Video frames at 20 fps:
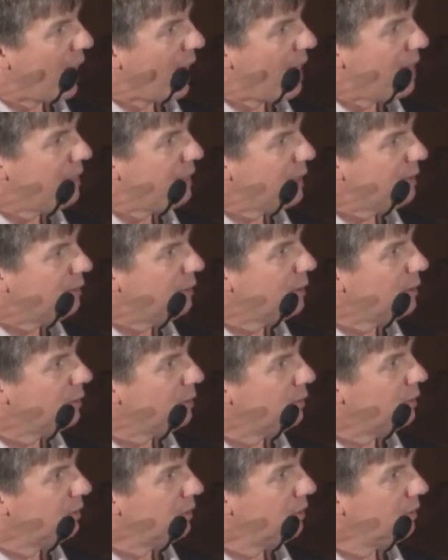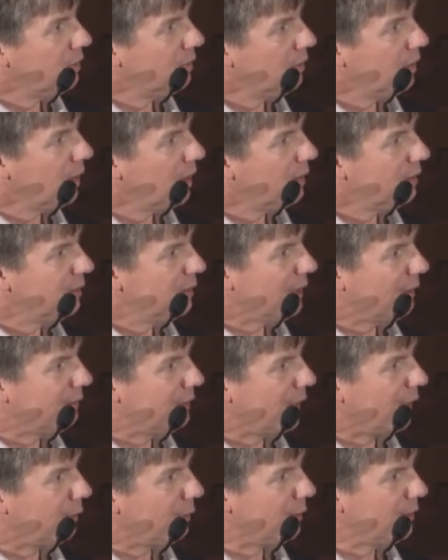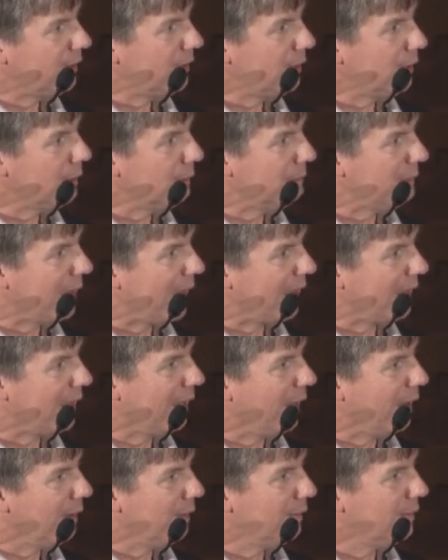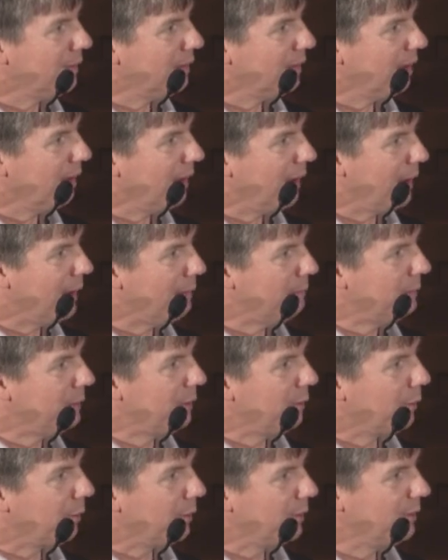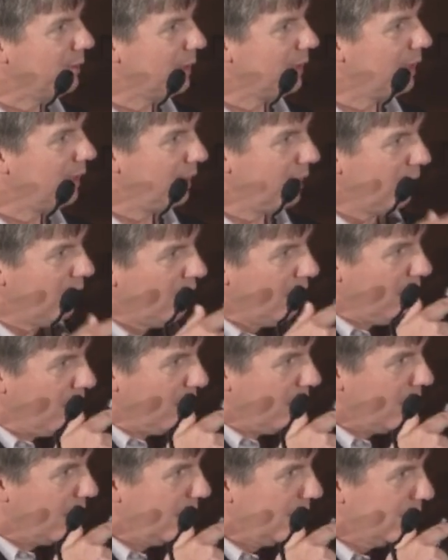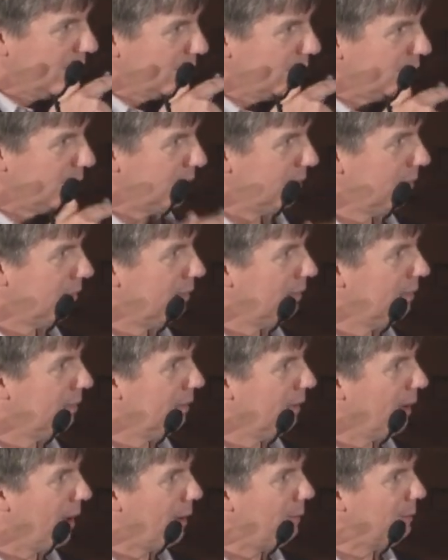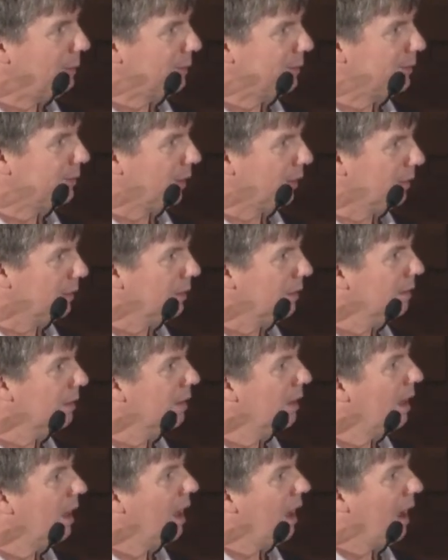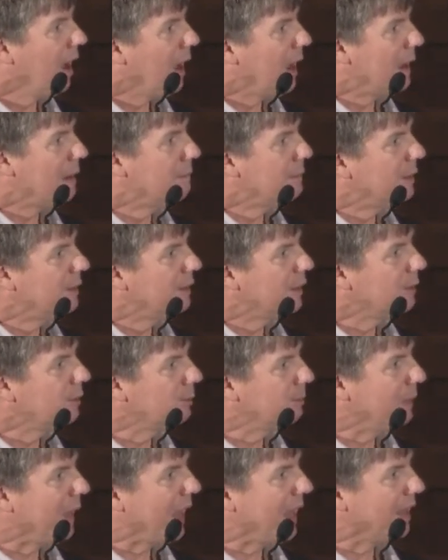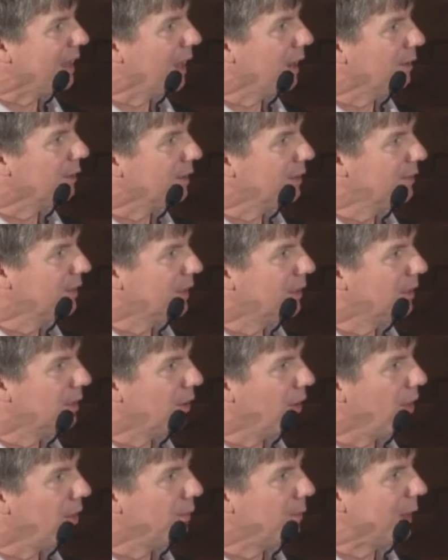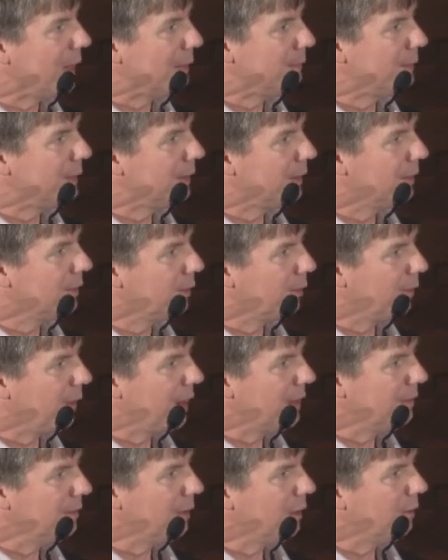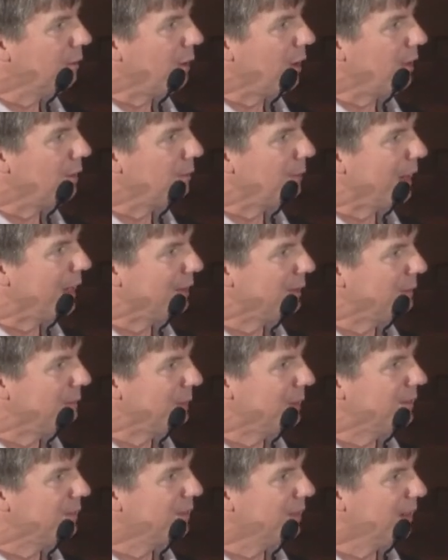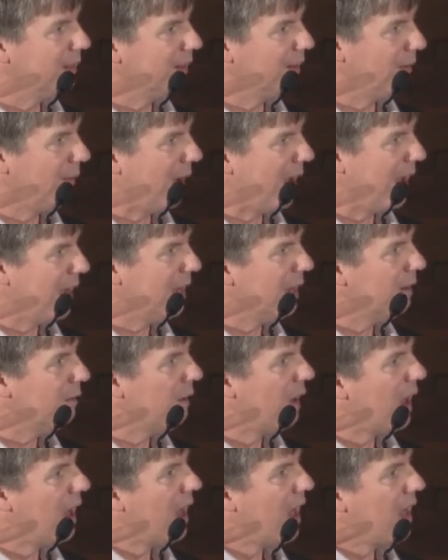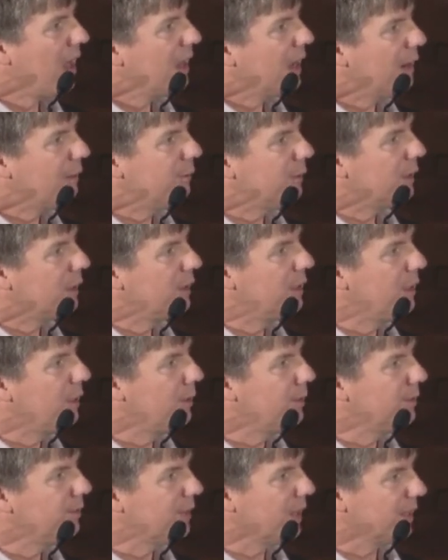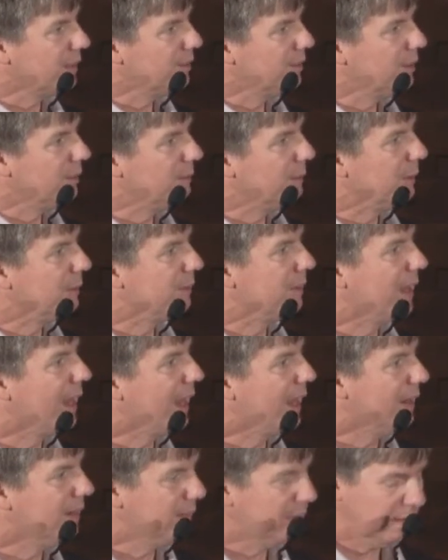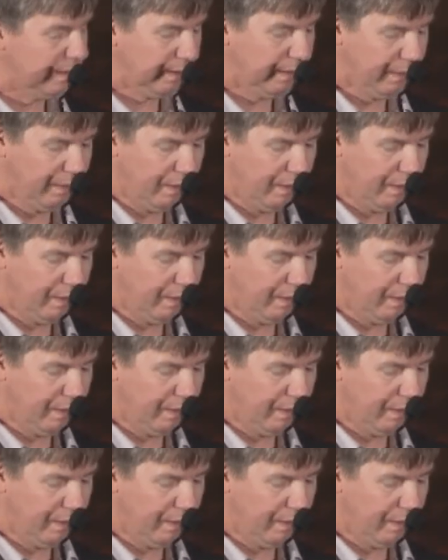This is 7 hours into the blackout. New York City is almost dark. This blackout extended all the way up into Toronto, all the way out to Michigan and Ohio, covered a huge section of both Canada